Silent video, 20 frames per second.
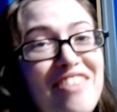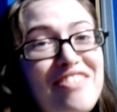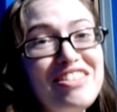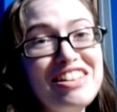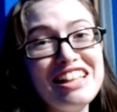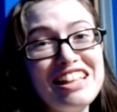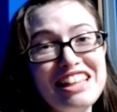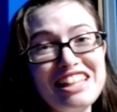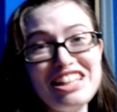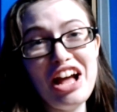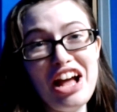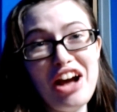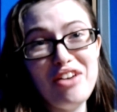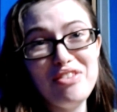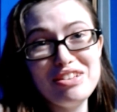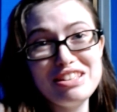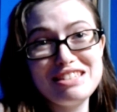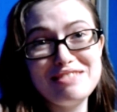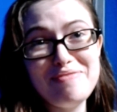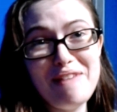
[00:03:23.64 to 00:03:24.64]
evidently
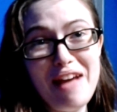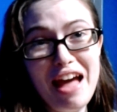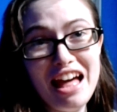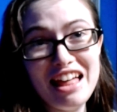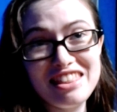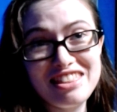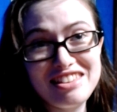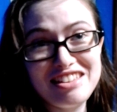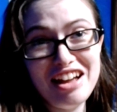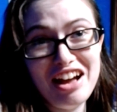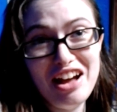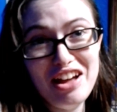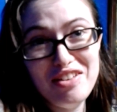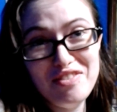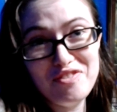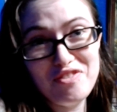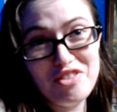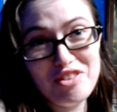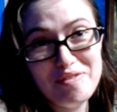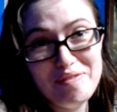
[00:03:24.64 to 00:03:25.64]
now it's bath
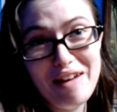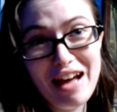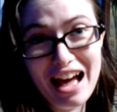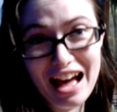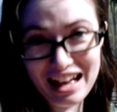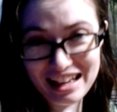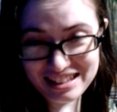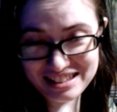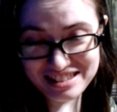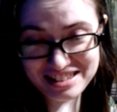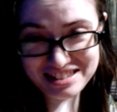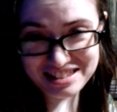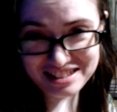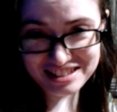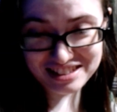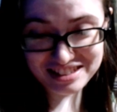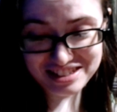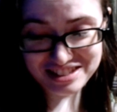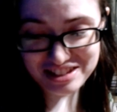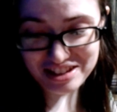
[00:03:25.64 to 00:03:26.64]
time for Matt.
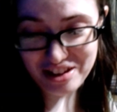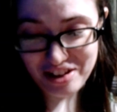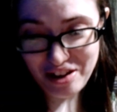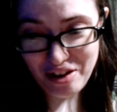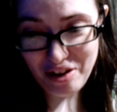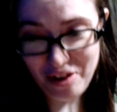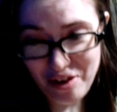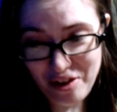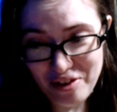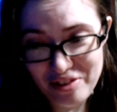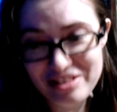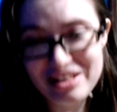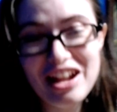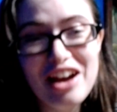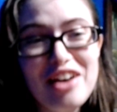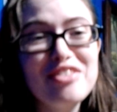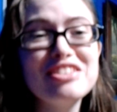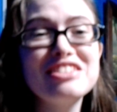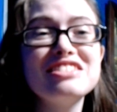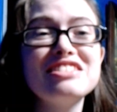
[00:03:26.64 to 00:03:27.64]
so
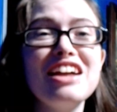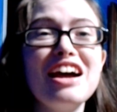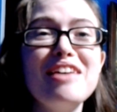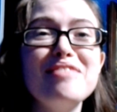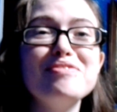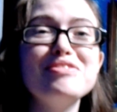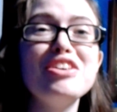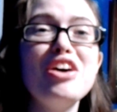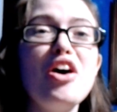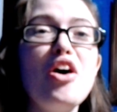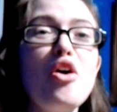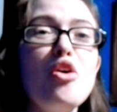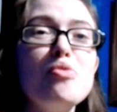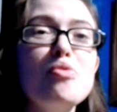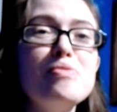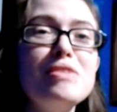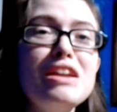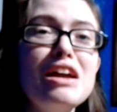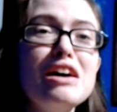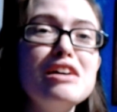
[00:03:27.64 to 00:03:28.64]
now it's time to
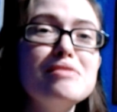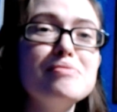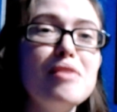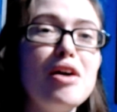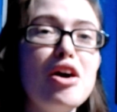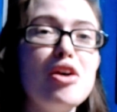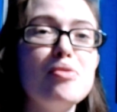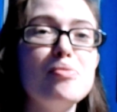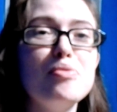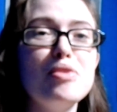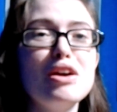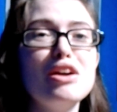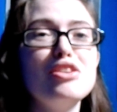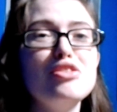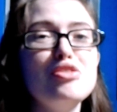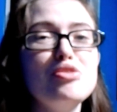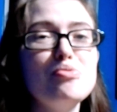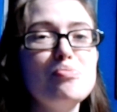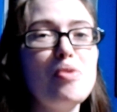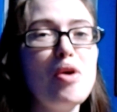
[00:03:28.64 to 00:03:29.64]
open up our
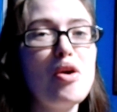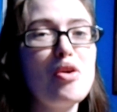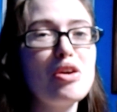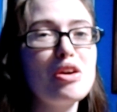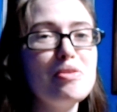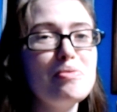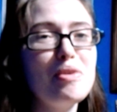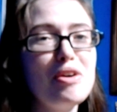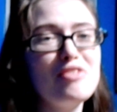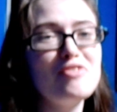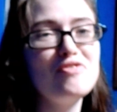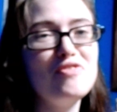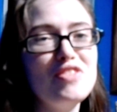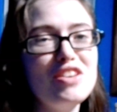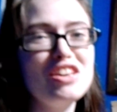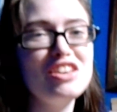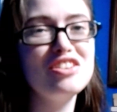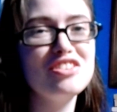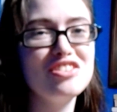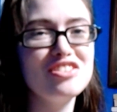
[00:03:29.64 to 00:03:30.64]
brand new Pokemon
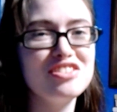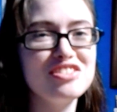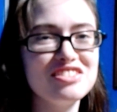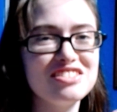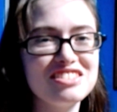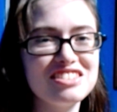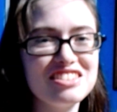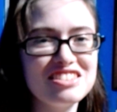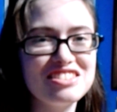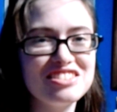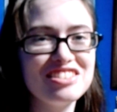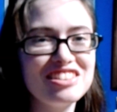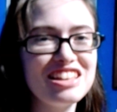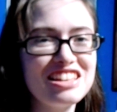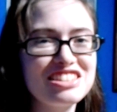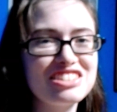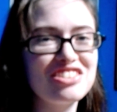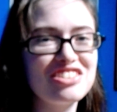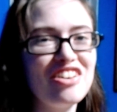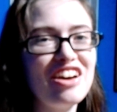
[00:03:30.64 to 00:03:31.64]
figures. So
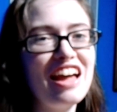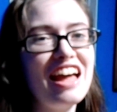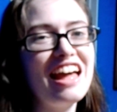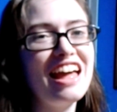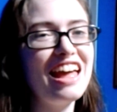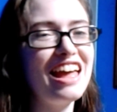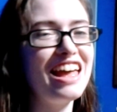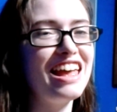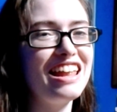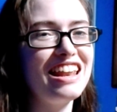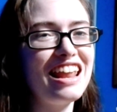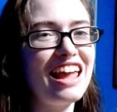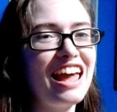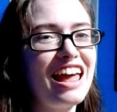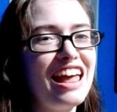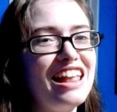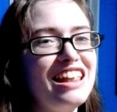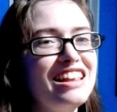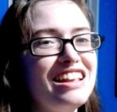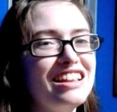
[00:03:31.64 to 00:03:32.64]
let's go ahead
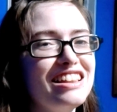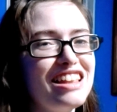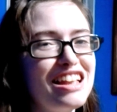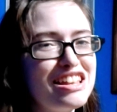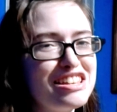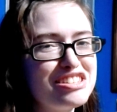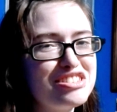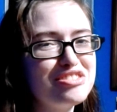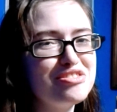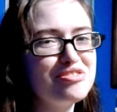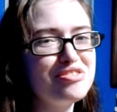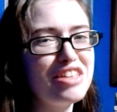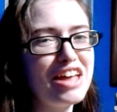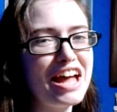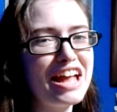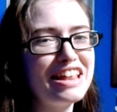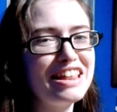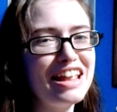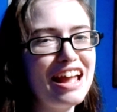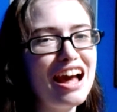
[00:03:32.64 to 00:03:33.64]
and let's do
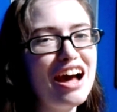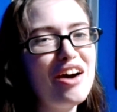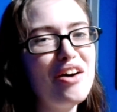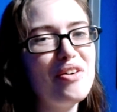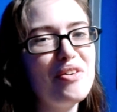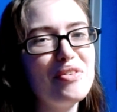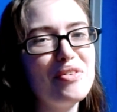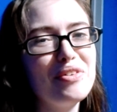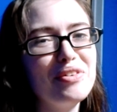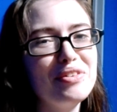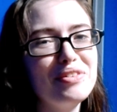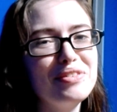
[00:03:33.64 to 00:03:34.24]
that now.